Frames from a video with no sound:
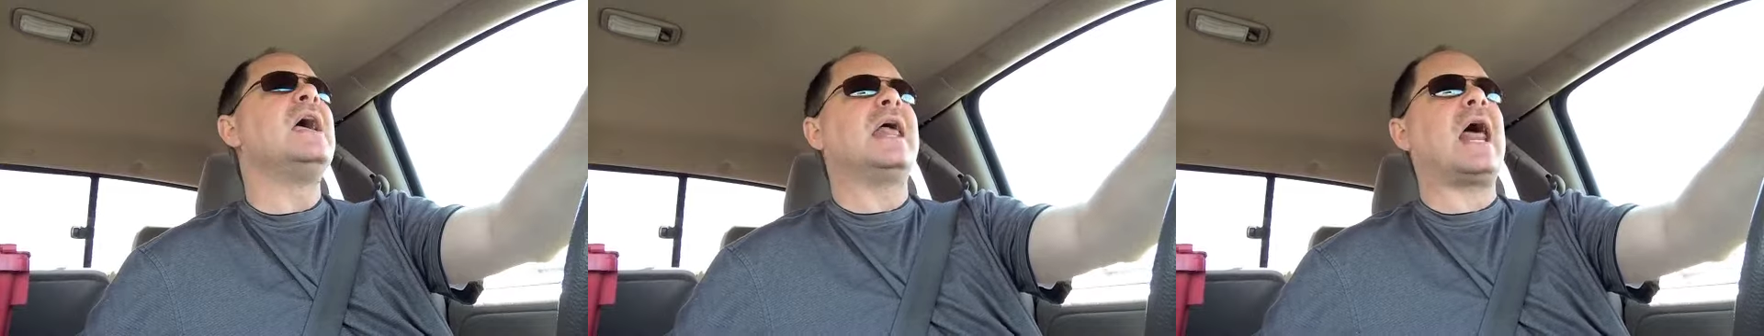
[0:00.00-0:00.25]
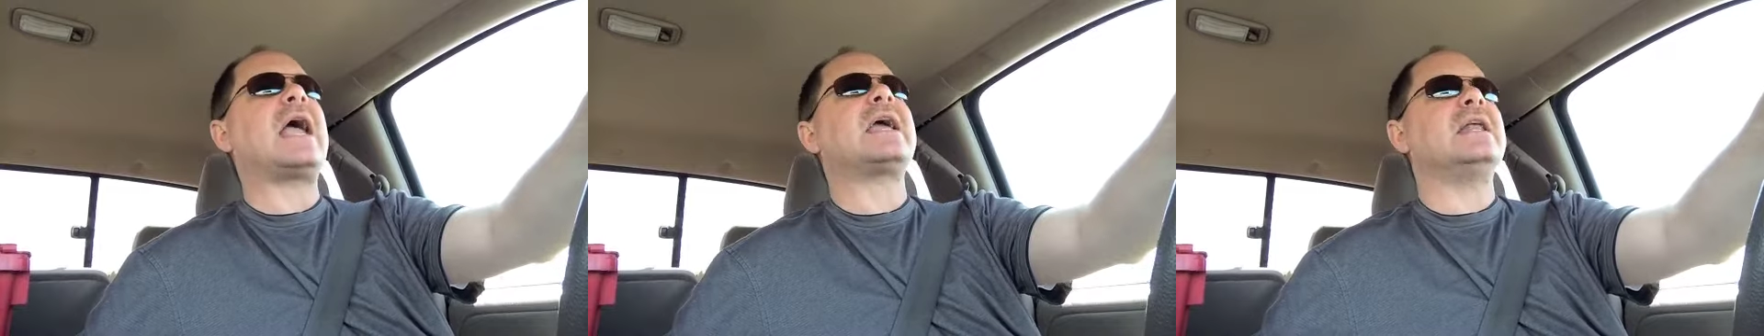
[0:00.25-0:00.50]

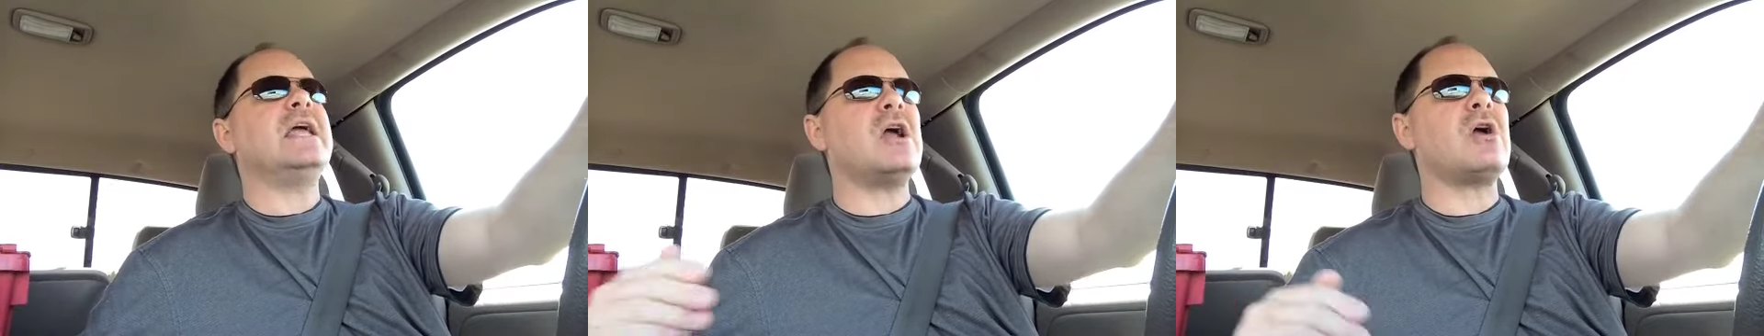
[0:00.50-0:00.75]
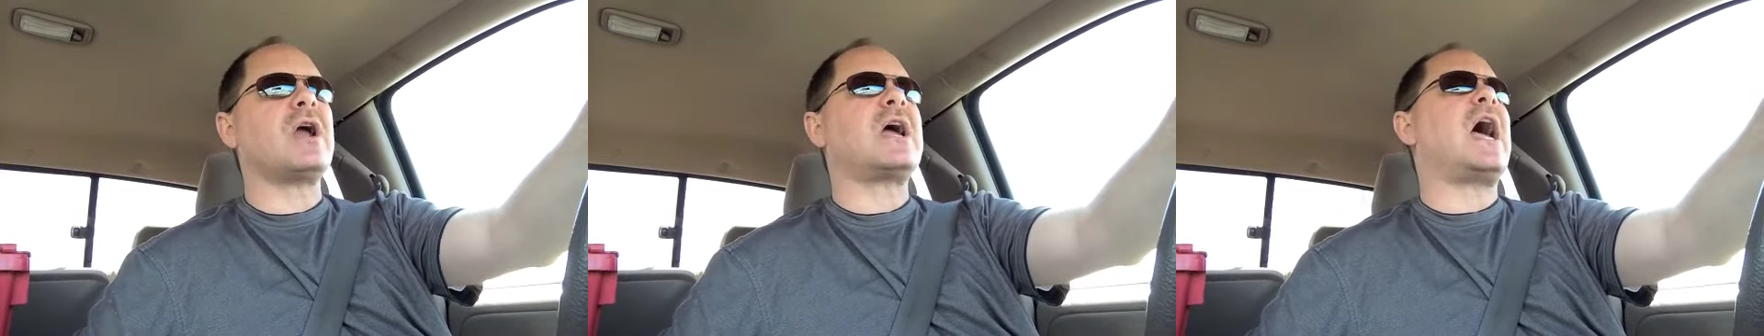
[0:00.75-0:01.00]
And I can
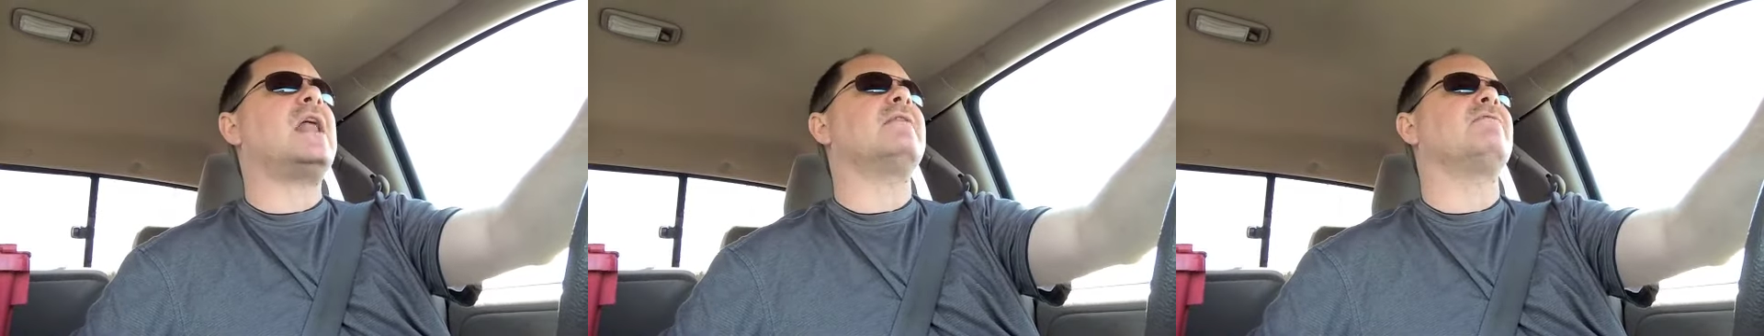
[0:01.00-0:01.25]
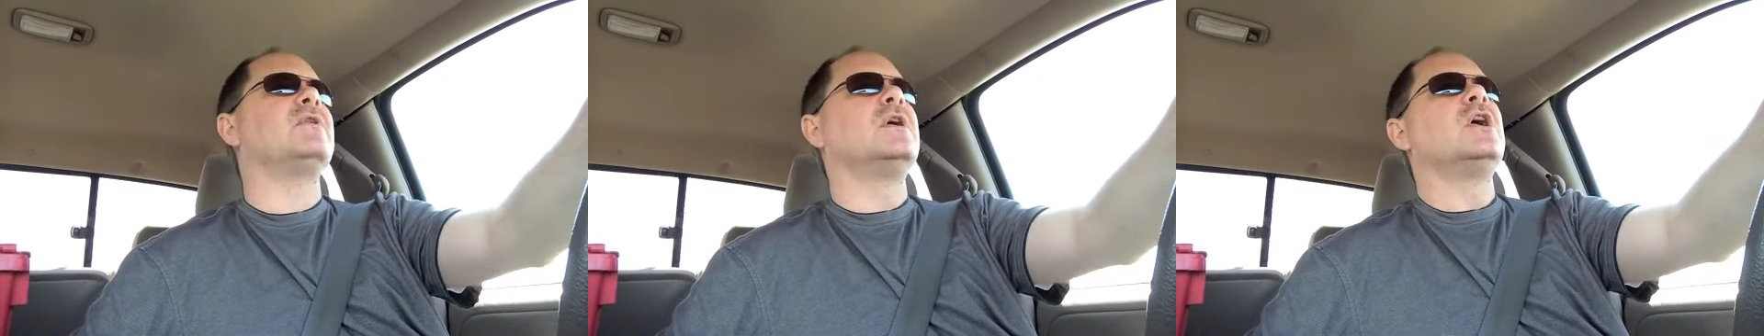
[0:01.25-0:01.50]
hear it kind
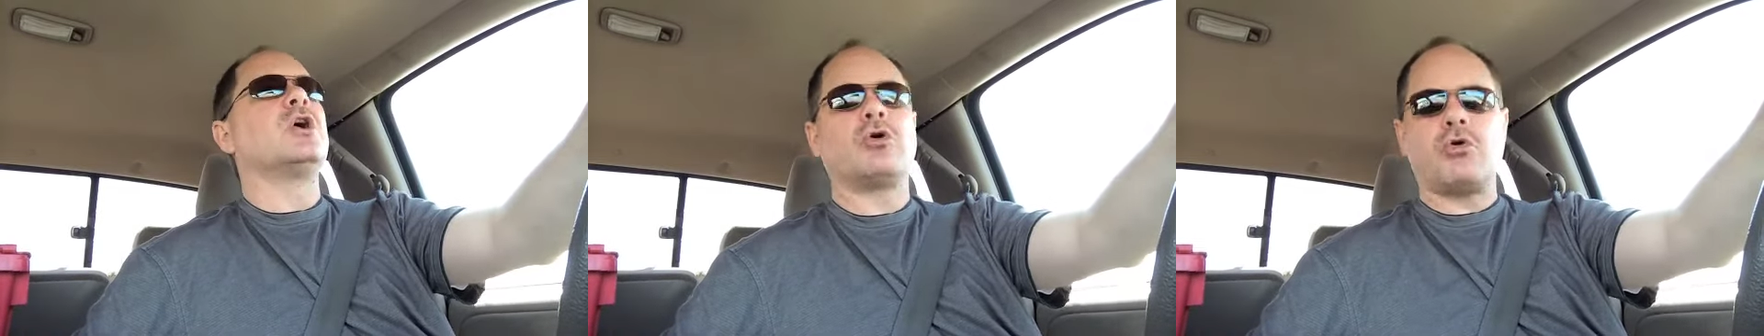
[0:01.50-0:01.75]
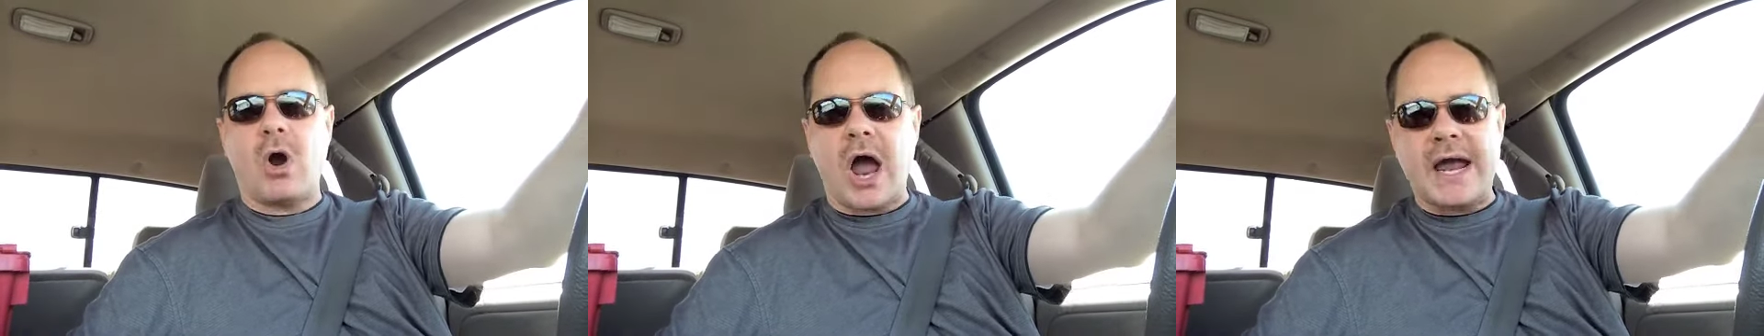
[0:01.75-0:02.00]
of
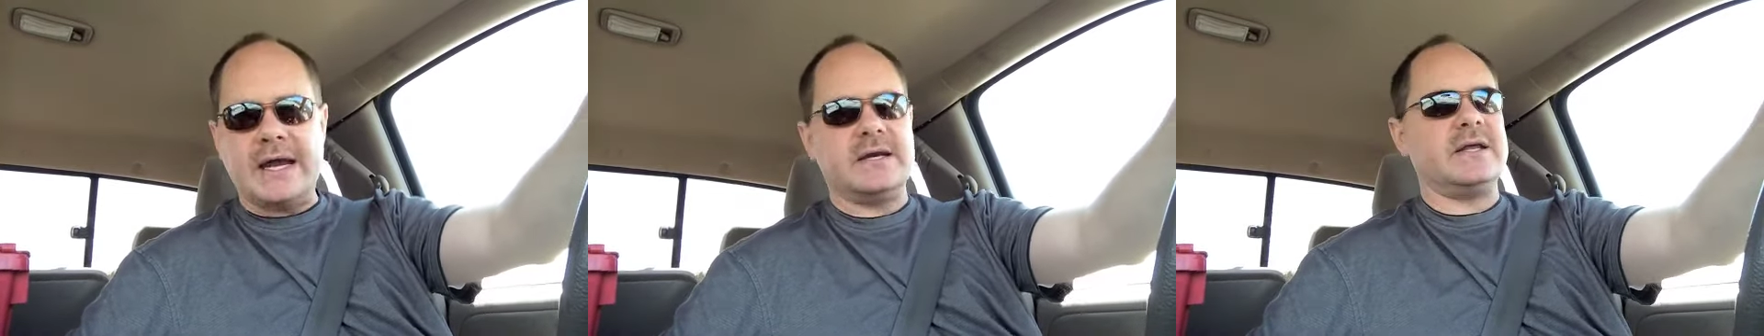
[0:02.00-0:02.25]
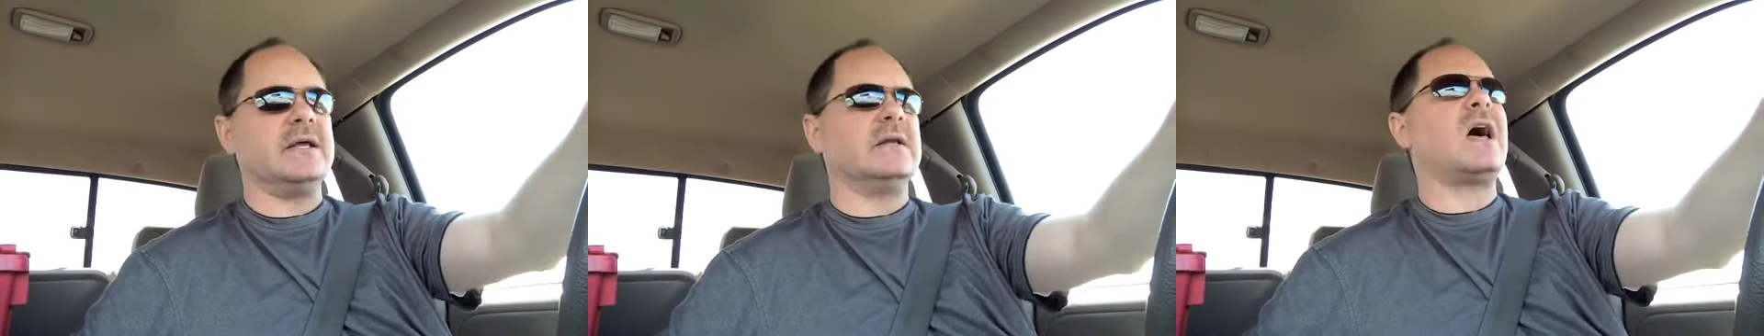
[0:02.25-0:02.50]

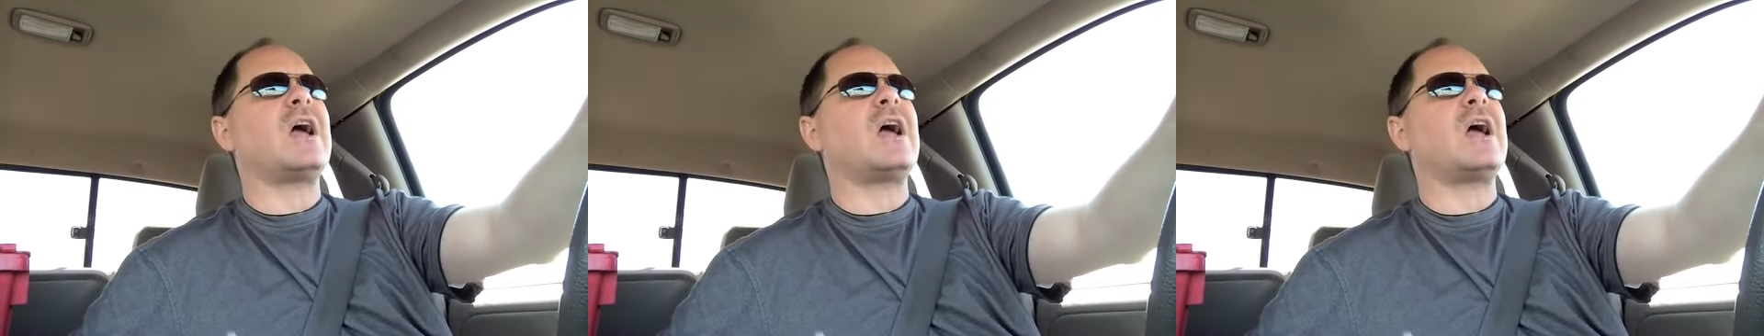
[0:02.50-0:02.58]
grinding.